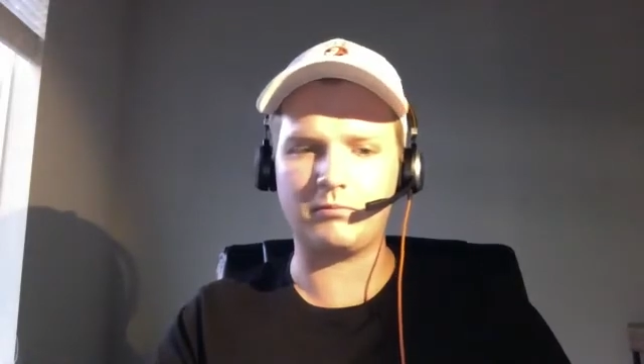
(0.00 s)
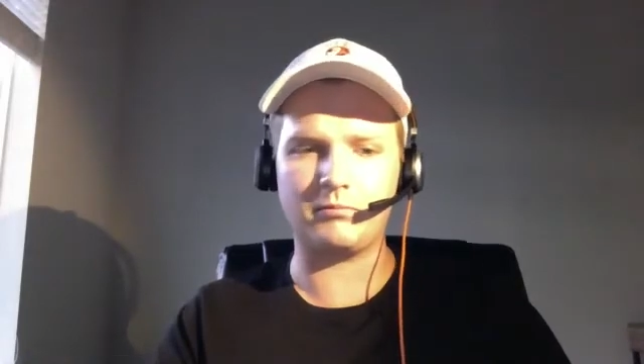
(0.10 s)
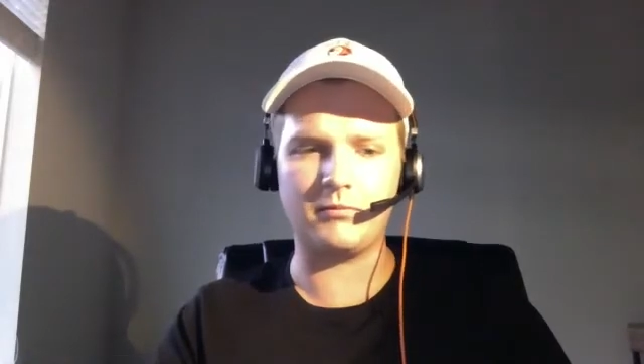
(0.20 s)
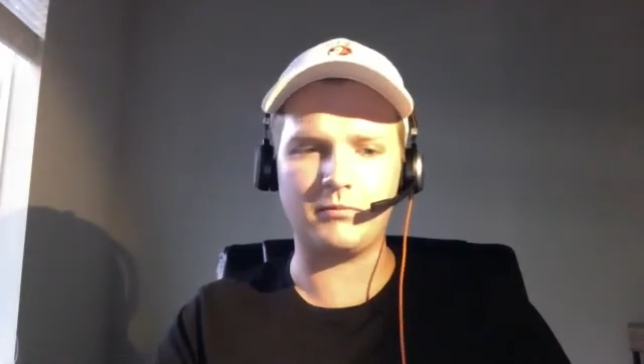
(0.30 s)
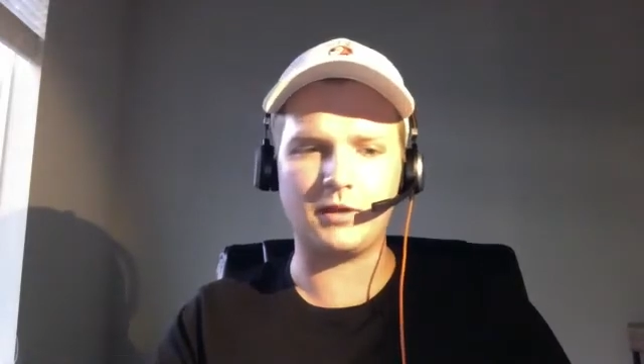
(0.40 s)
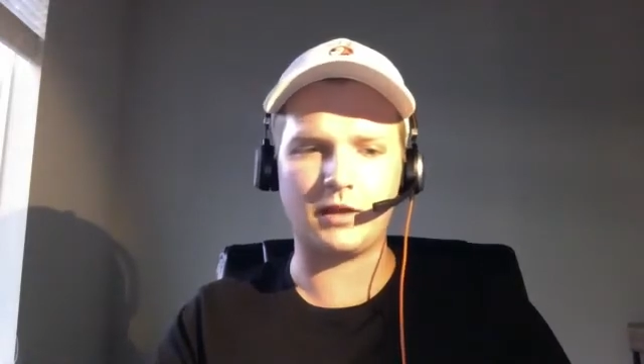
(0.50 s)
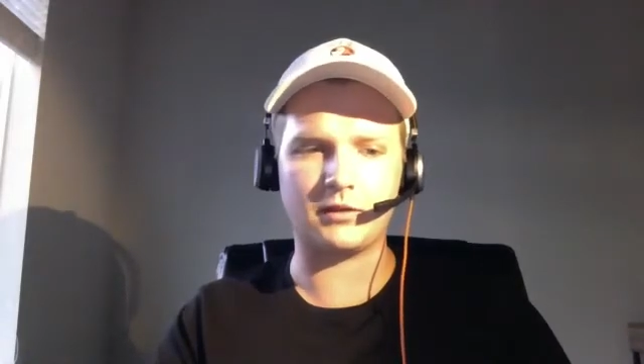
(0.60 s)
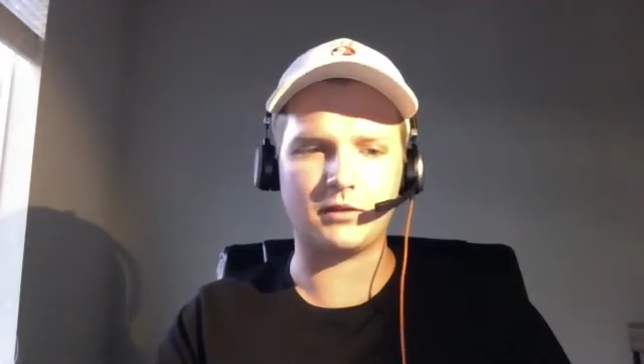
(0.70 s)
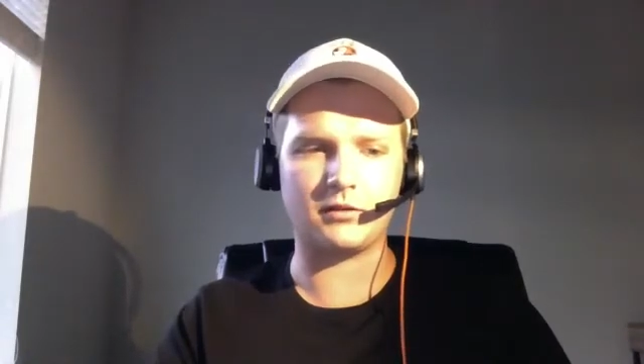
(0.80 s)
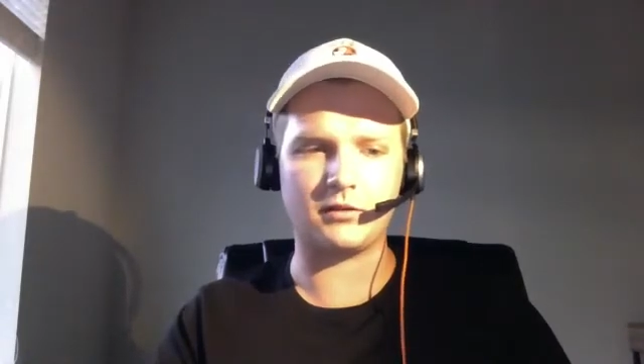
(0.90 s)
not
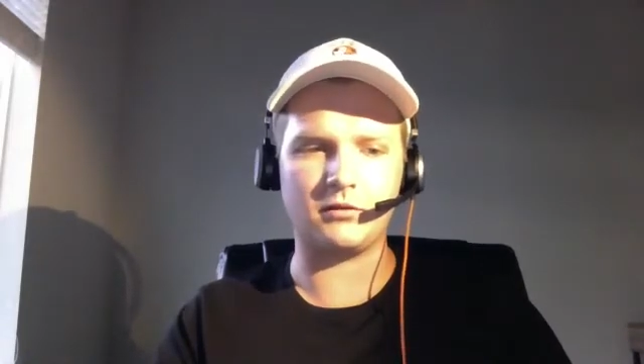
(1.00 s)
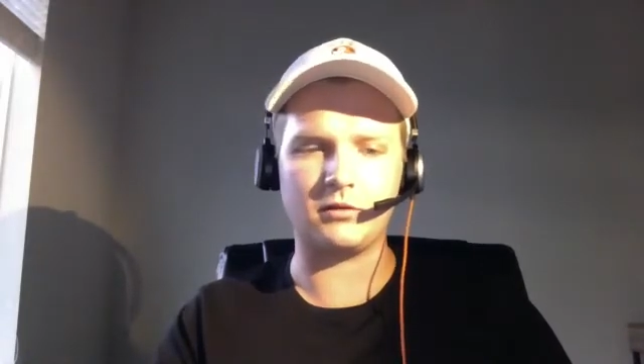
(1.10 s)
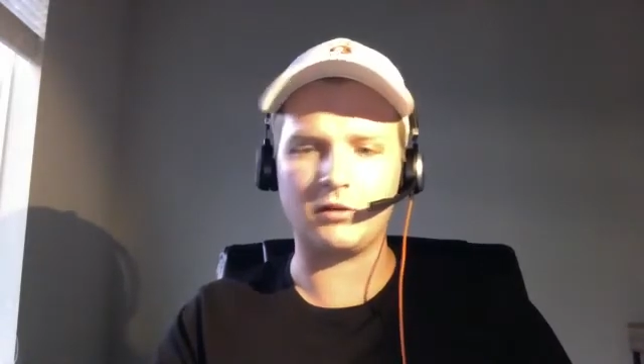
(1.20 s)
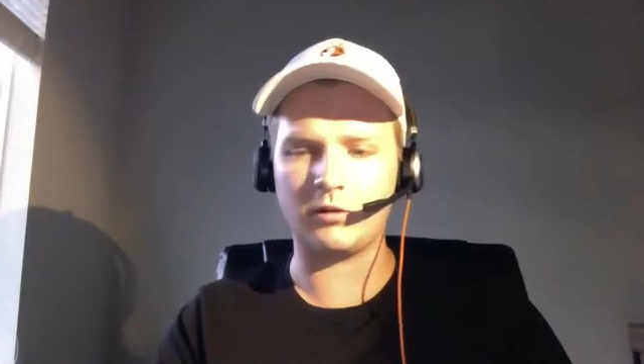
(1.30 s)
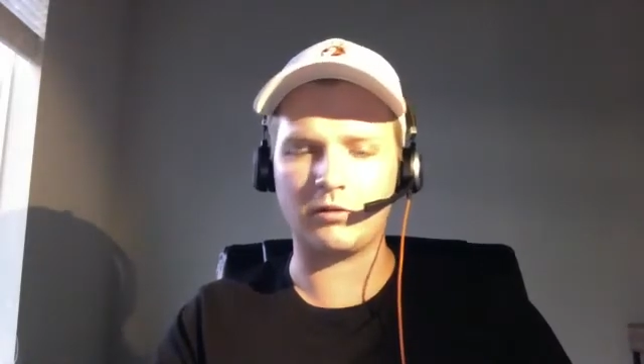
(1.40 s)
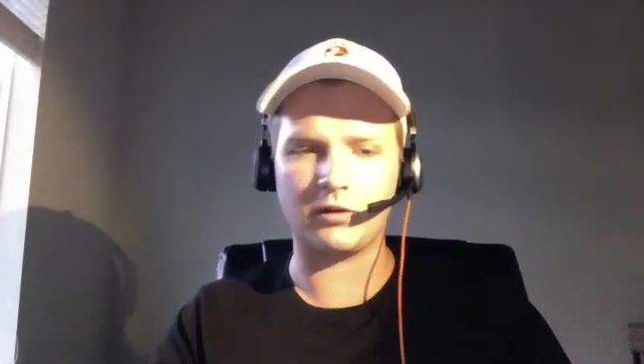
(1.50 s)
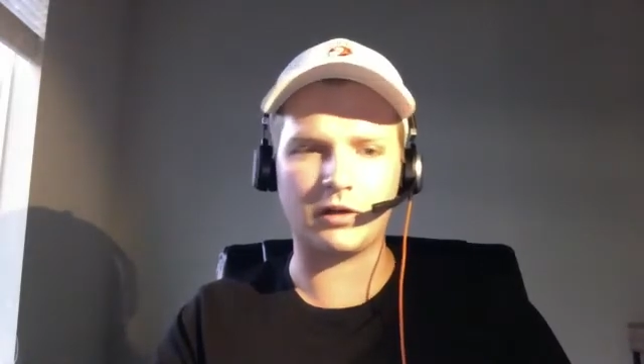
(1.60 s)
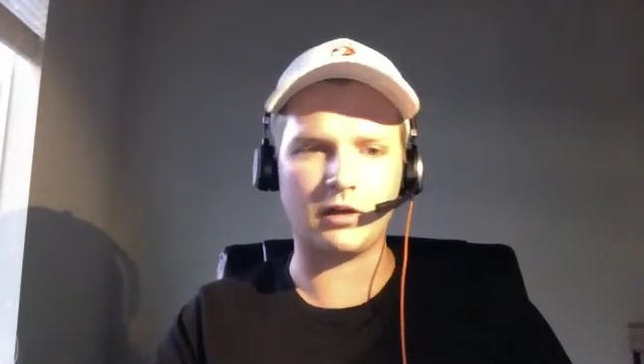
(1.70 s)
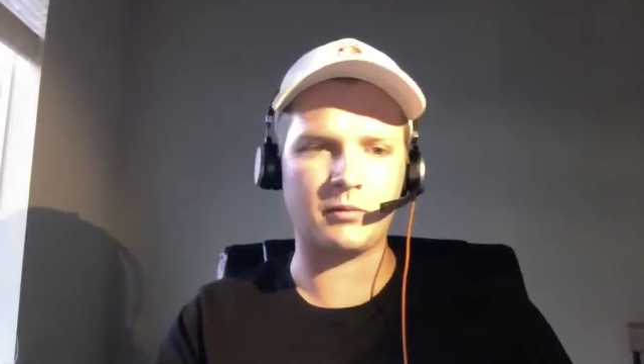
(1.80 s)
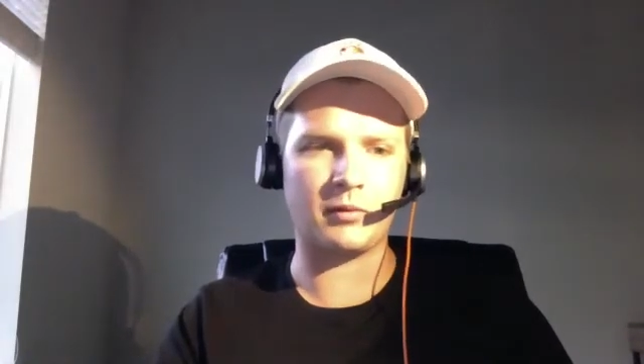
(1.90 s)
to toot your horn, Colin, but